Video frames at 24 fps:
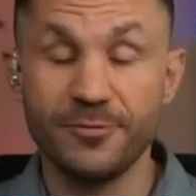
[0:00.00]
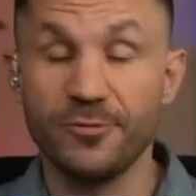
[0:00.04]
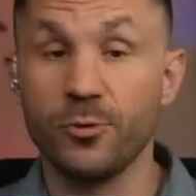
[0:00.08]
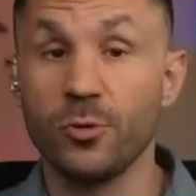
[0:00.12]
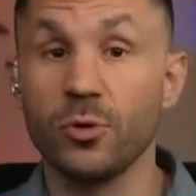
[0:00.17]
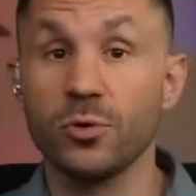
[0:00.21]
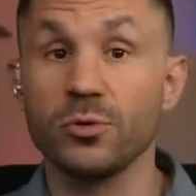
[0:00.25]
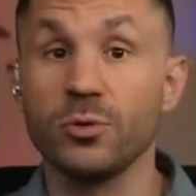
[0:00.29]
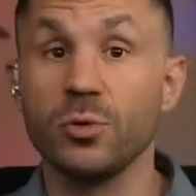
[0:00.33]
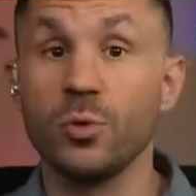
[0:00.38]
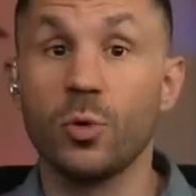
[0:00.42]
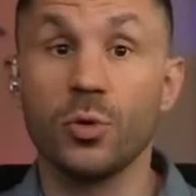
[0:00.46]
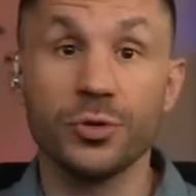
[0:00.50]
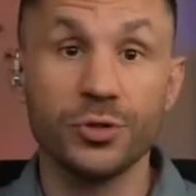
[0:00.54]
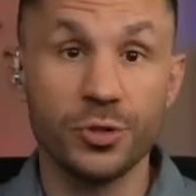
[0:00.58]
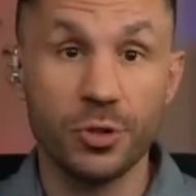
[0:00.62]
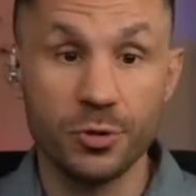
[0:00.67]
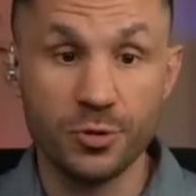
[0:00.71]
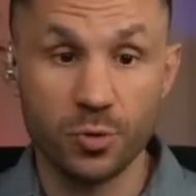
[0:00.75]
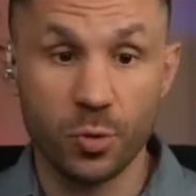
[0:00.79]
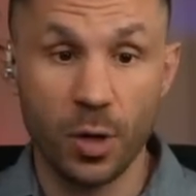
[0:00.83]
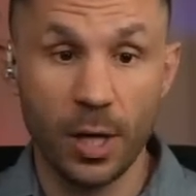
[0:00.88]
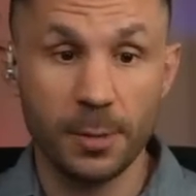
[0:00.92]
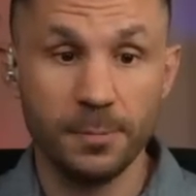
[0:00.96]
for Lord
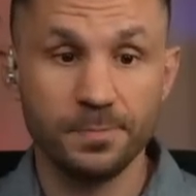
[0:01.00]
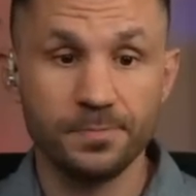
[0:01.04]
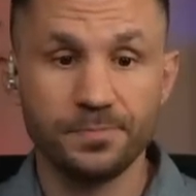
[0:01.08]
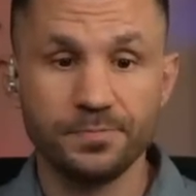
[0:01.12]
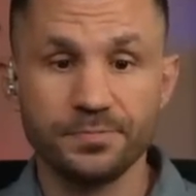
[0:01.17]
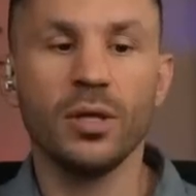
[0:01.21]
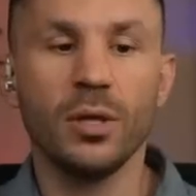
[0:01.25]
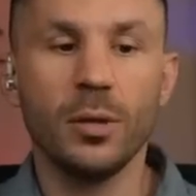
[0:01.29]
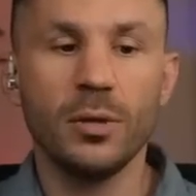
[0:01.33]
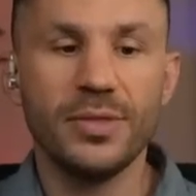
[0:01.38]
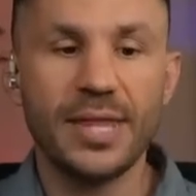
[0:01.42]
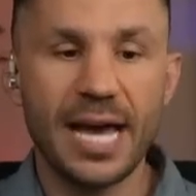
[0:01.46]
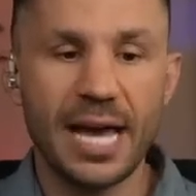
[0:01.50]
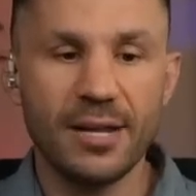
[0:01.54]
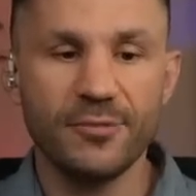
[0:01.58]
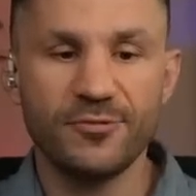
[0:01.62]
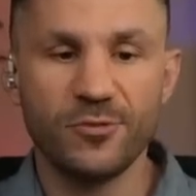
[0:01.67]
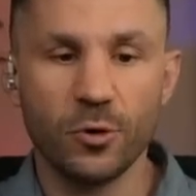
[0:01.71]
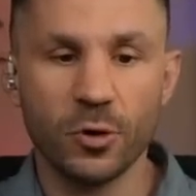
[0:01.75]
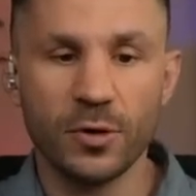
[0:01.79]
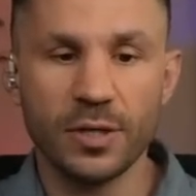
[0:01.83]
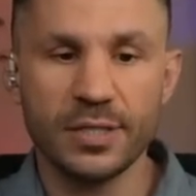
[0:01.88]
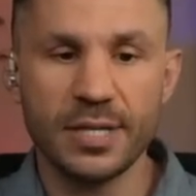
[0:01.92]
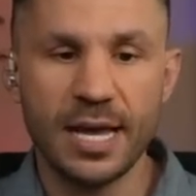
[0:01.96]
knows what. That
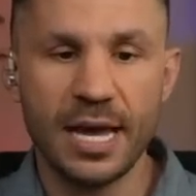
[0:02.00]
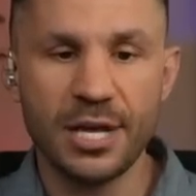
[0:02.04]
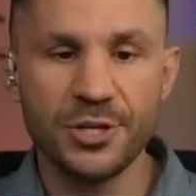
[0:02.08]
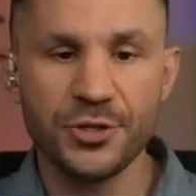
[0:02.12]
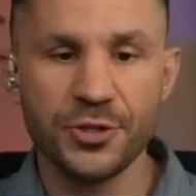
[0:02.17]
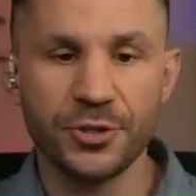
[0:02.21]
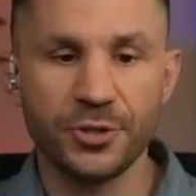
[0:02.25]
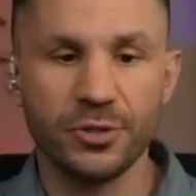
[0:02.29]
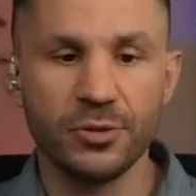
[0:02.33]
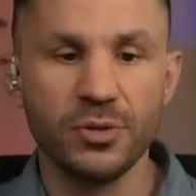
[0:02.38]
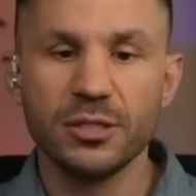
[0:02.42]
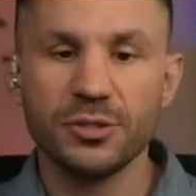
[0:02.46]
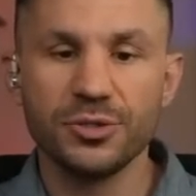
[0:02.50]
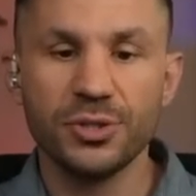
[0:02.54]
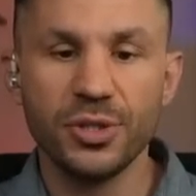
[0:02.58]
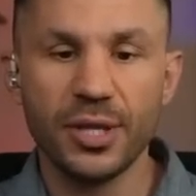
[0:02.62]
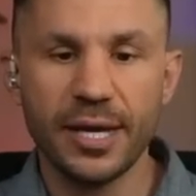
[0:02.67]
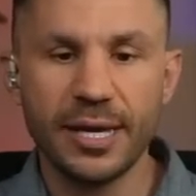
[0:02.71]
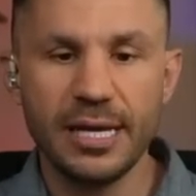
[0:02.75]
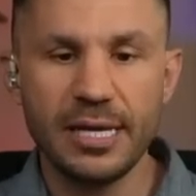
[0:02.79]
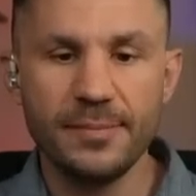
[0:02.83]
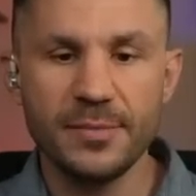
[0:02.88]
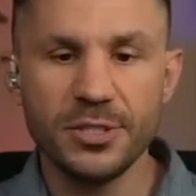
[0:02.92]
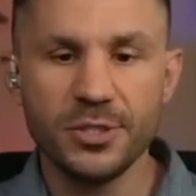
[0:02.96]
foreign national
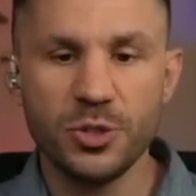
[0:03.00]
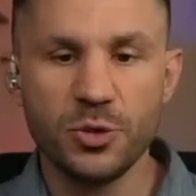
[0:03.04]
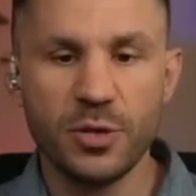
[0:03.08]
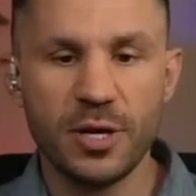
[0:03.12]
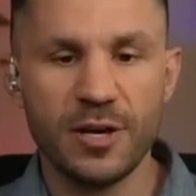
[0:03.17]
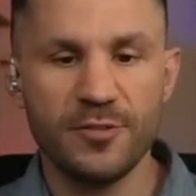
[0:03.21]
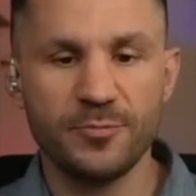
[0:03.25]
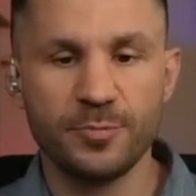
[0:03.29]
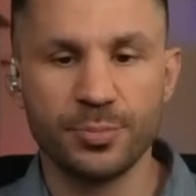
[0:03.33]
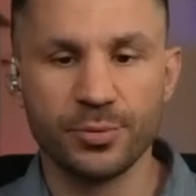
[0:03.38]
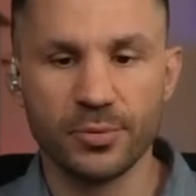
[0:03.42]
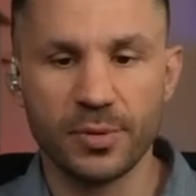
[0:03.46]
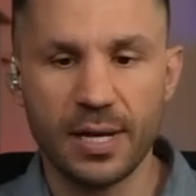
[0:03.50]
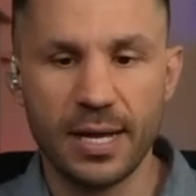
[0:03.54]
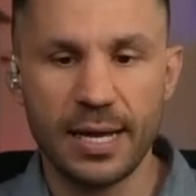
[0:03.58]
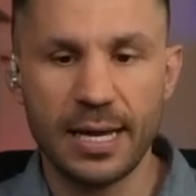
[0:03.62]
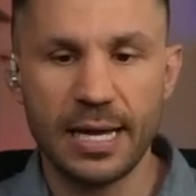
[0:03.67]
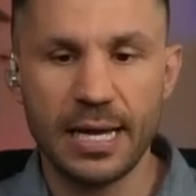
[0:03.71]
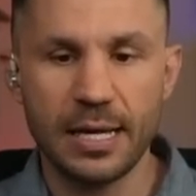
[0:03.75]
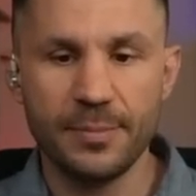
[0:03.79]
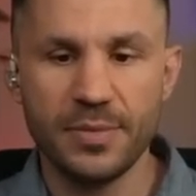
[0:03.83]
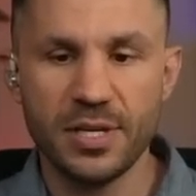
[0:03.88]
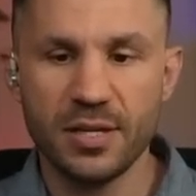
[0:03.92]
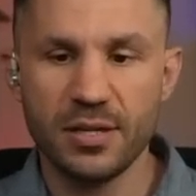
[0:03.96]
claimed to have
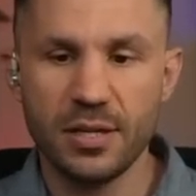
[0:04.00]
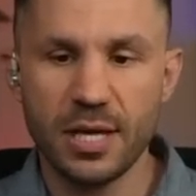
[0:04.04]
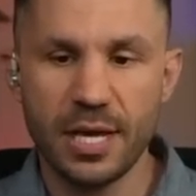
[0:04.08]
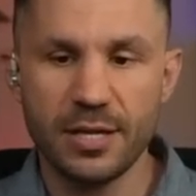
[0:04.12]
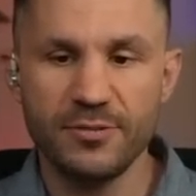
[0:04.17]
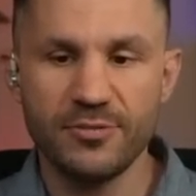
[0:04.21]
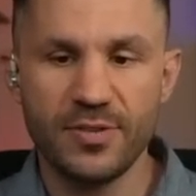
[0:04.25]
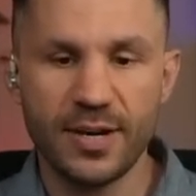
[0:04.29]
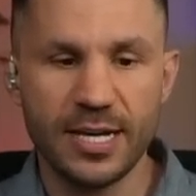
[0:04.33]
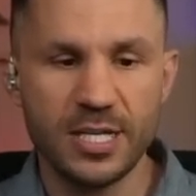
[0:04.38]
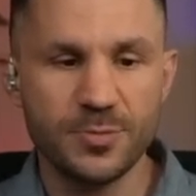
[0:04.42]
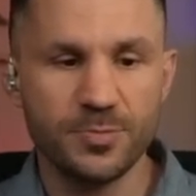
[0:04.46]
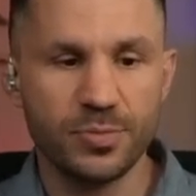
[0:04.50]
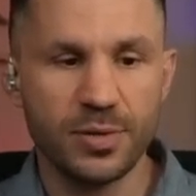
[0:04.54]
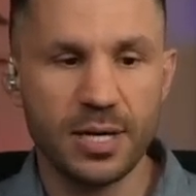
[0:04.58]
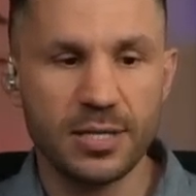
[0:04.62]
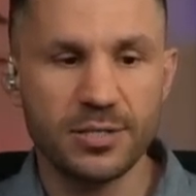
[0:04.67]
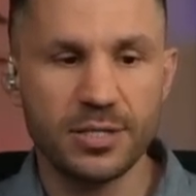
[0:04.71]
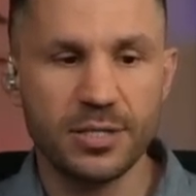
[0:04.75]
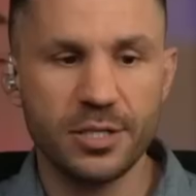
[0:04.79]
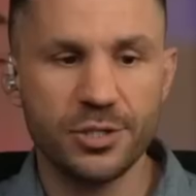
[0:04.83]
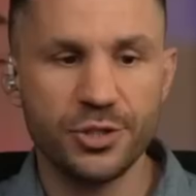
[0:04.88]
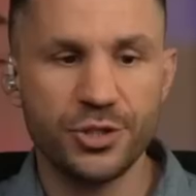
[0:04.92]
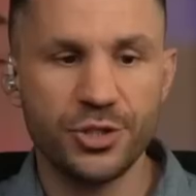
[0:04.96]
bribed then Vice
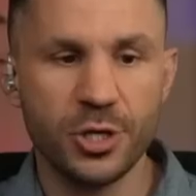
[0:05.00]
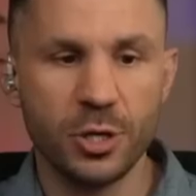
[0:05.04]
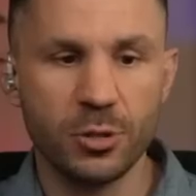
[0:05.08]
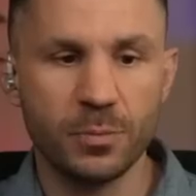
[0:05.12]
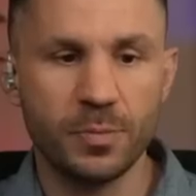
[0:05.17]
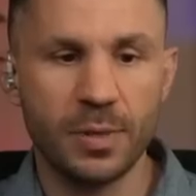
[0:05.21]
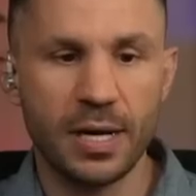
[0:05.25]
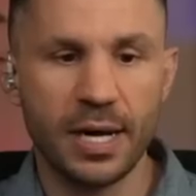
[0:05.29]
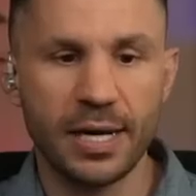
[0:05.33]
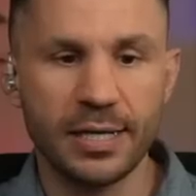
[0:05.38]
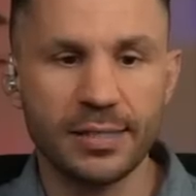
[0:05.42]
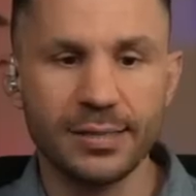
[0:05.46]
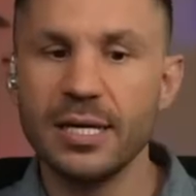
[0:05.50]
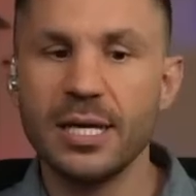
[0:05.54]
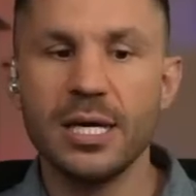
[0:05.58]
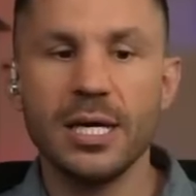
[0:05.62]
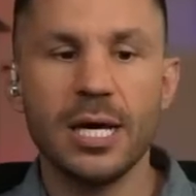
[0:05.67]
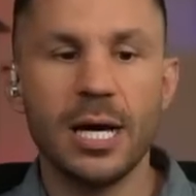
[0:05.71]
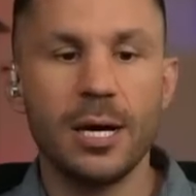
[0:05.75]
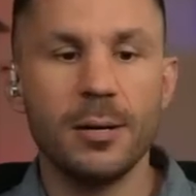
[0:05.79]
President Joe Biden.